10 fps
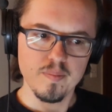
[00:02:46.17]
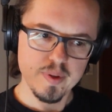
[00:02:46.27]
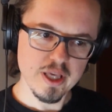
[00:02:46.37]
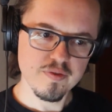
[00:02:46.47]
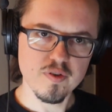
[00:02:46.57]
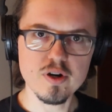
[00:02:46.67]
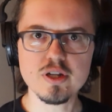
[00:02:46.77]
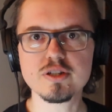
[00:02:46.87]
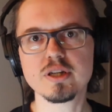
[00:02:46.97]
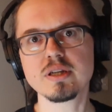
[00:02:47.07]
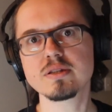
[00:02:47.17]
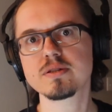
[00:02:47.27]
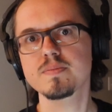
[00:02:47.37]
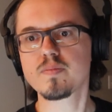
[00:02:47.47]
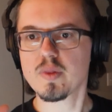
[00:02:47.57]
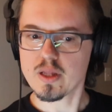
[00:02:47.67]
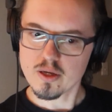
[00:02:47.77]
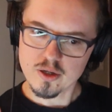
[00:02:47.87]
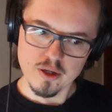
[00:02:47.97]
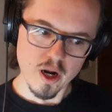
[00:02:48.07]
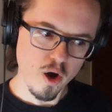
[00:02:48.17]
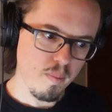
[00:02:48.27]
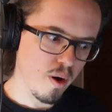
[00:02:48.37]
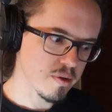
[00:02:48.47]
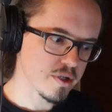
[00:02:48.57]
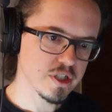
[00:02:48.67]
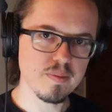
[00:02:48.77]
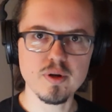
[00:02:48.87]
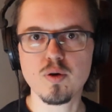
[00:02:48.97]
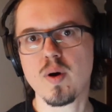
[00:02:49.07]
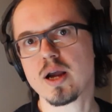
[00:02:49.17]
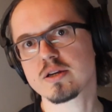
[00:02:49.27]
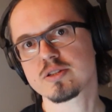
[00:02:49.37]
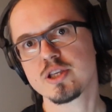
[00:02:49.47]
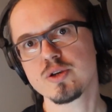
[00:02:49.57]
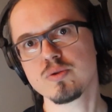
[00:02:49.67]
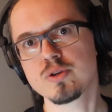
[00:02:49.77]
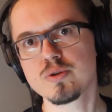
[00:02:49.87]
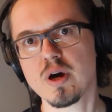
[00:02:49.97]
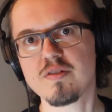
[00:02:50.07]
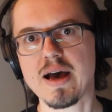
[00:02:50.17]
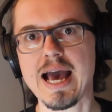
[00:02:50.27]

PEAK Furnishings, good home ownership requires that you do have